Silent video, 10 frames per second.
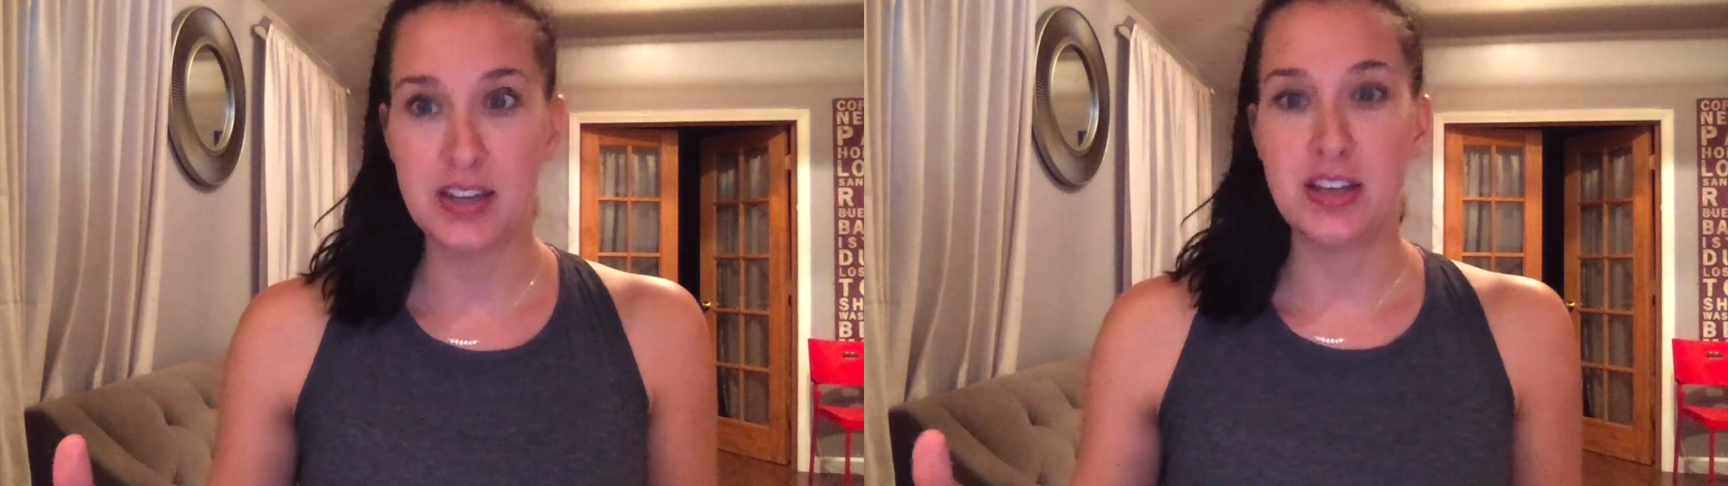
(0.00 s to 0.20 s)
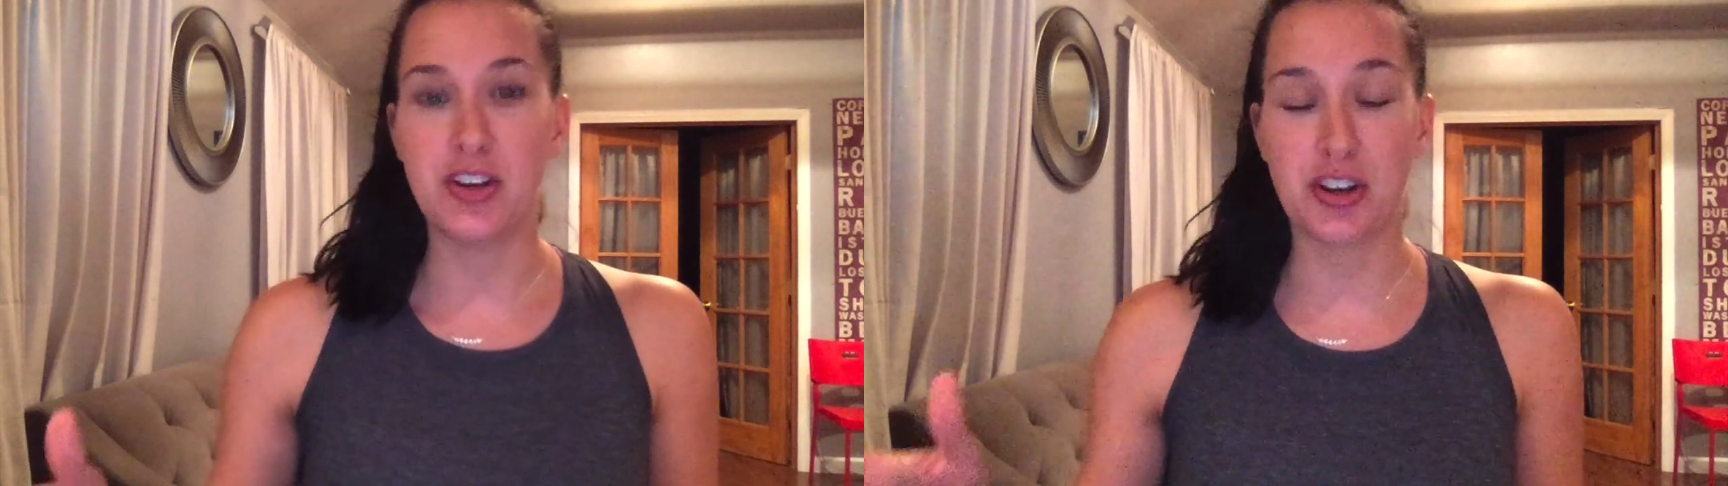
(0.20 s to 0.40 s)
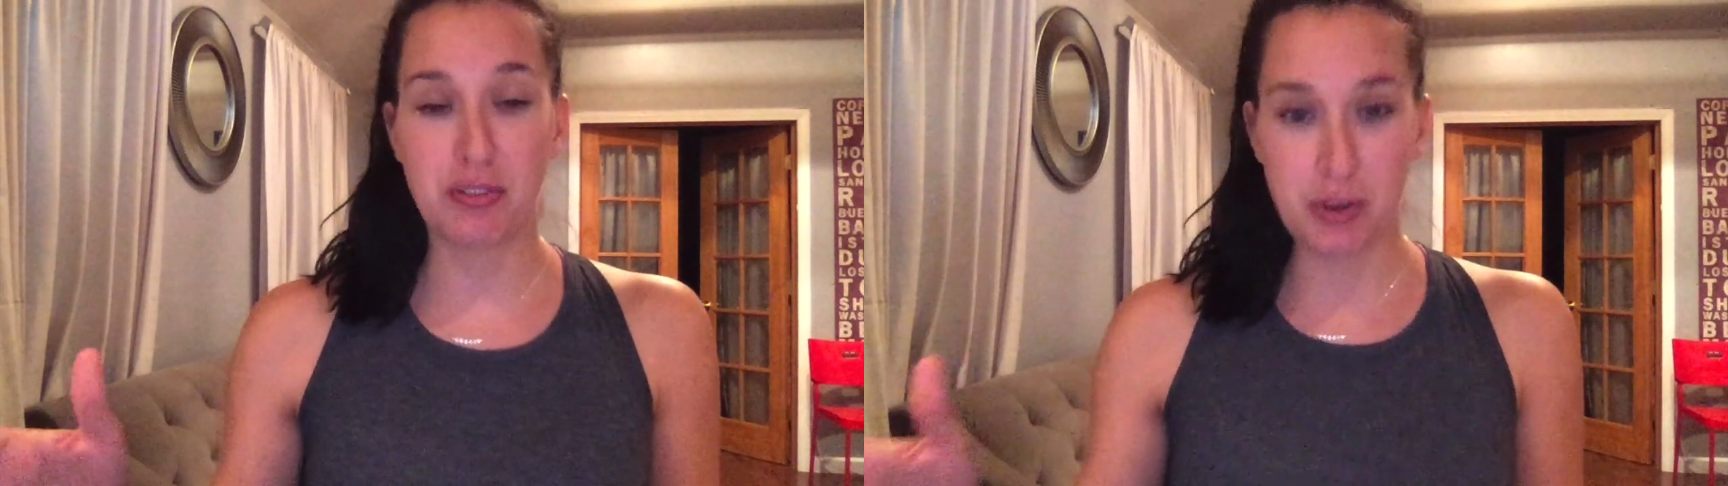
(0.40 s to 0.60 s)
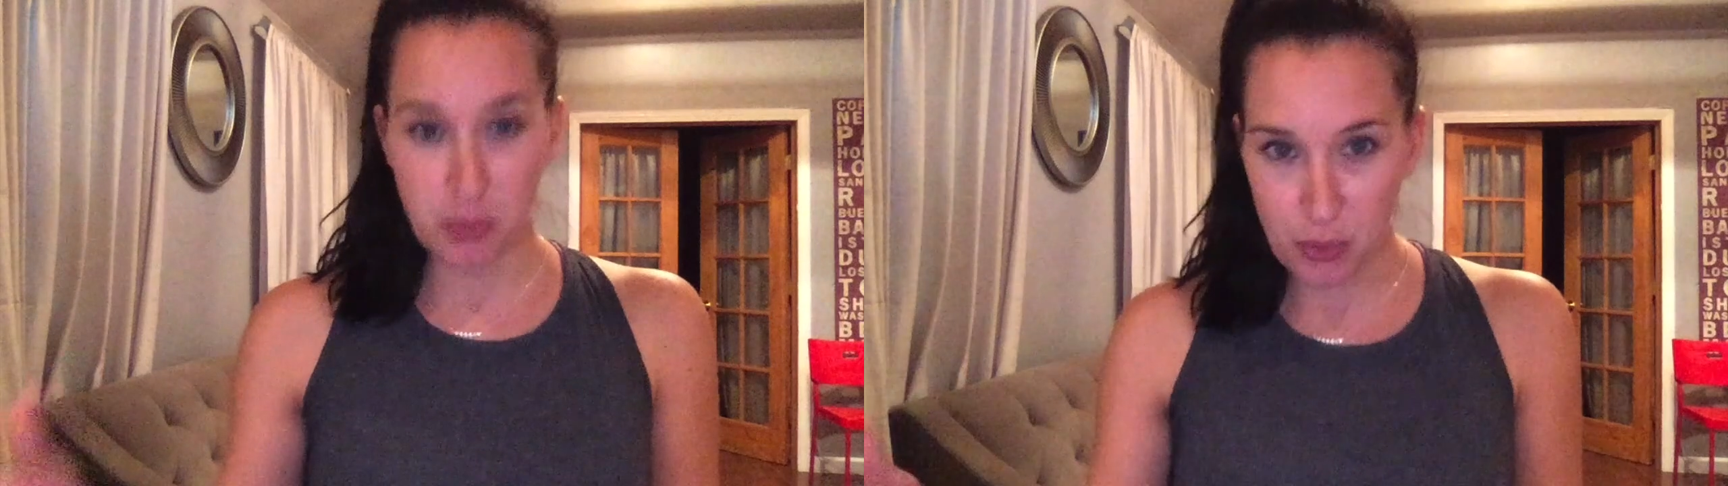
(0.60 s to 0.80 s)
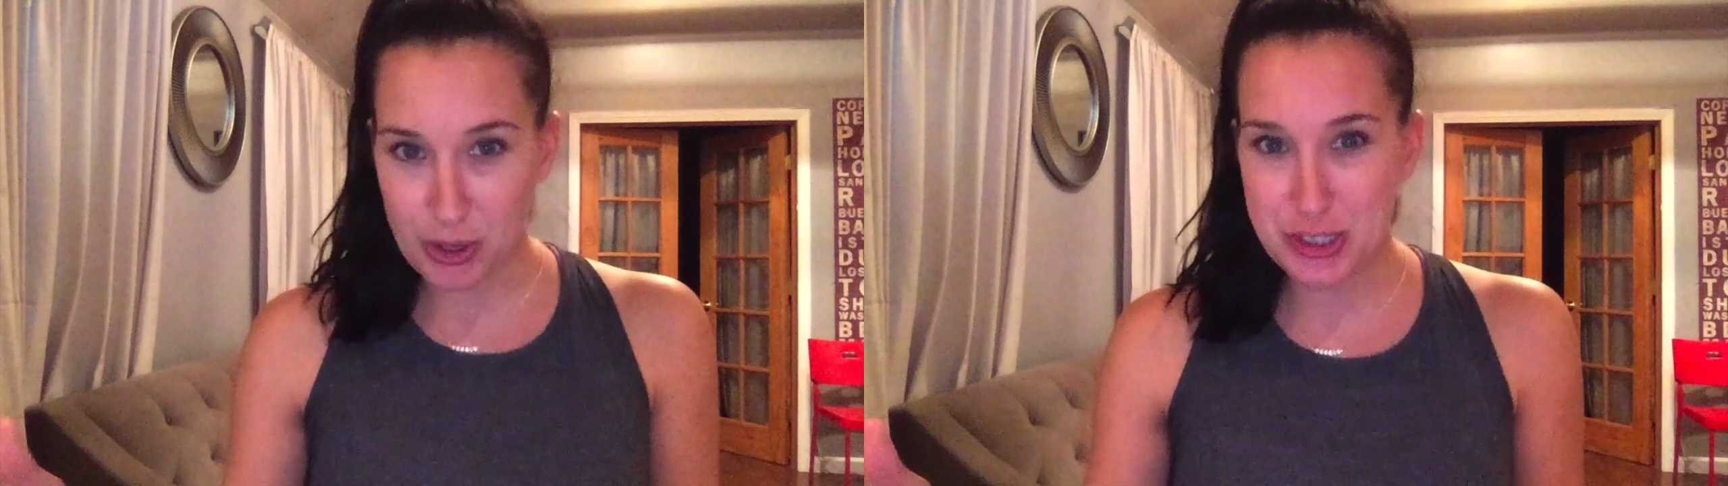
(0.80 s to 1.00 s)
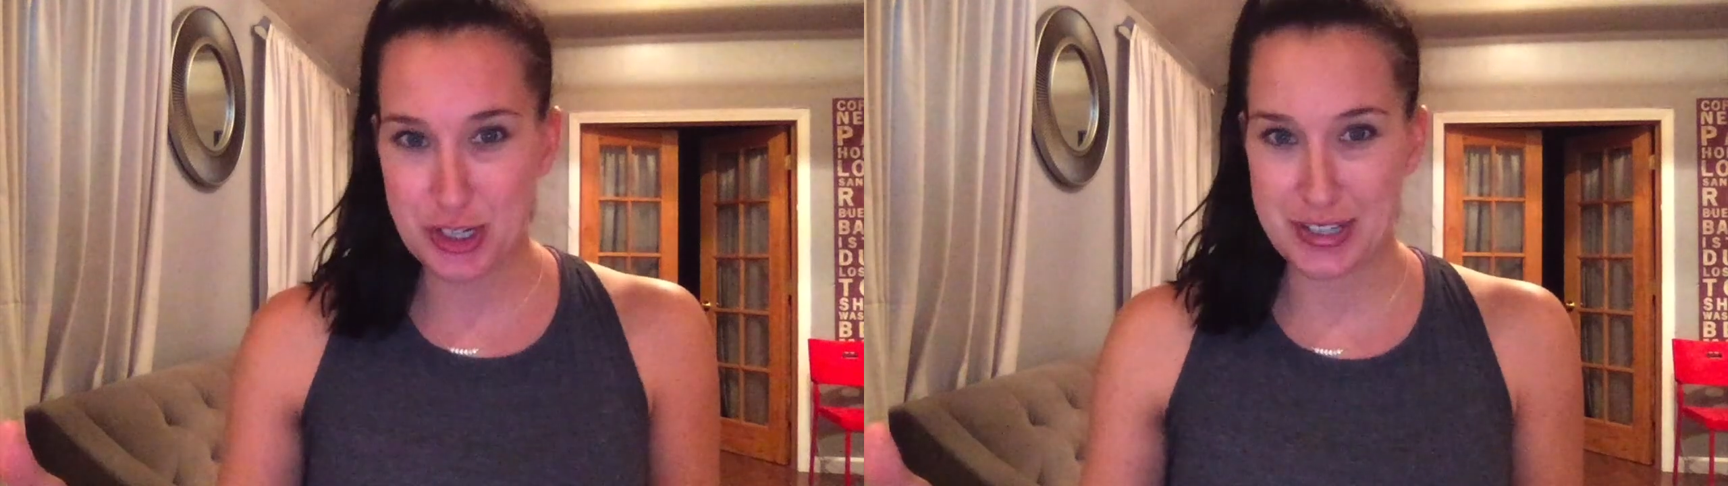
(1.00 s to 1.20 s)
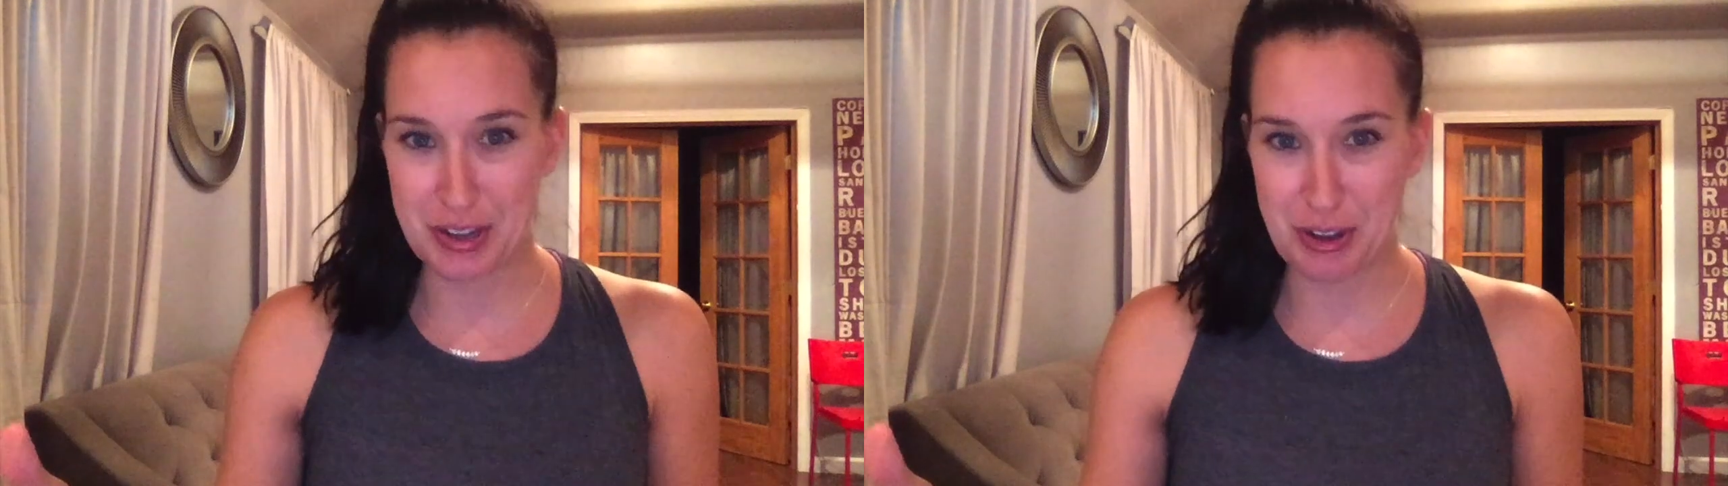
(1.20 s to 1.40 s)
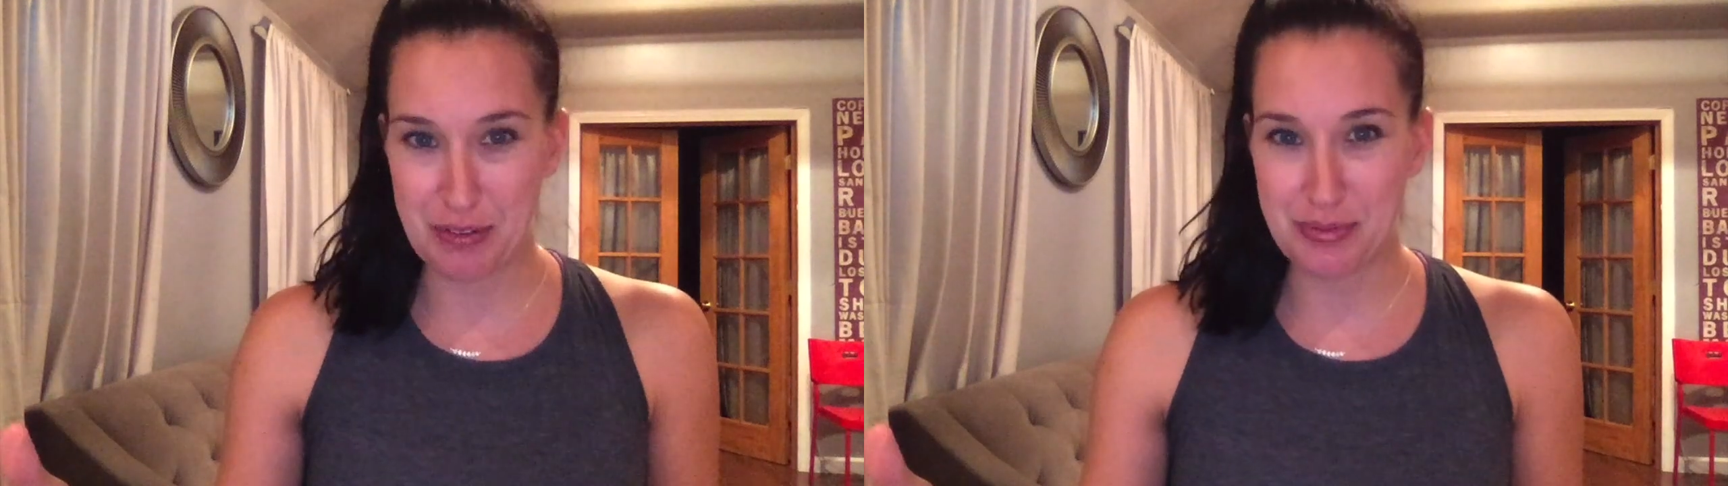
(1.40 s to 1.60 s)
you're going to reward
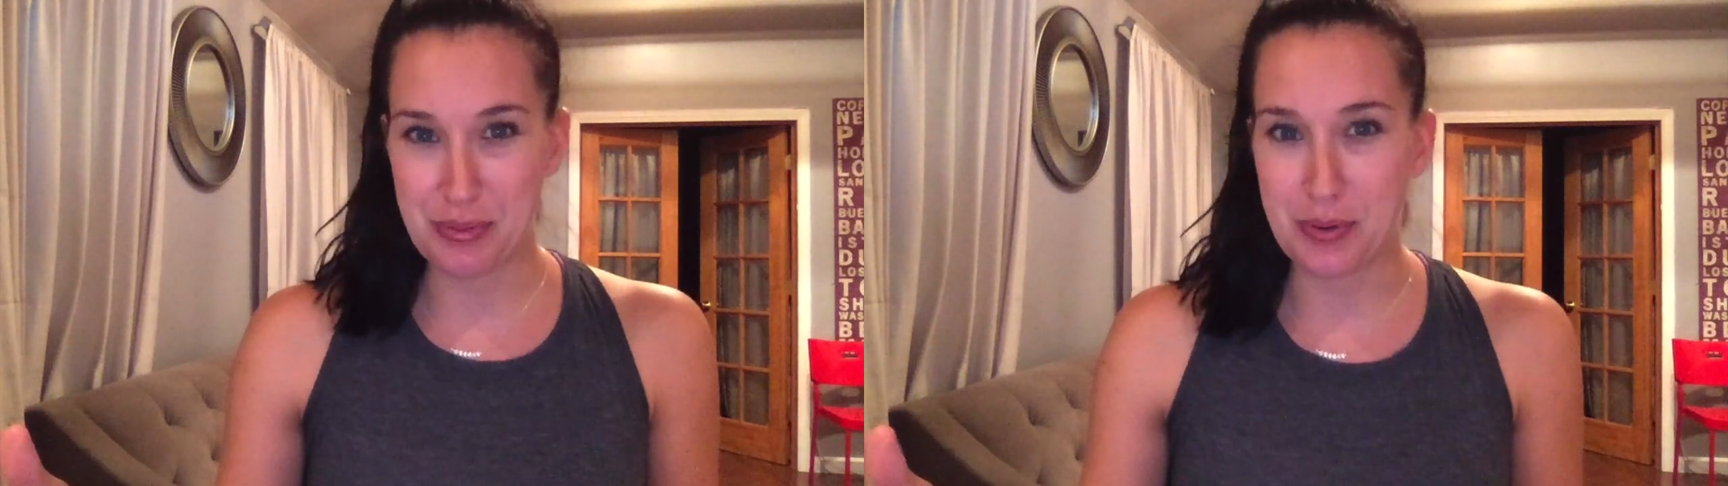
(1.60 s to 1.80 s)
yourself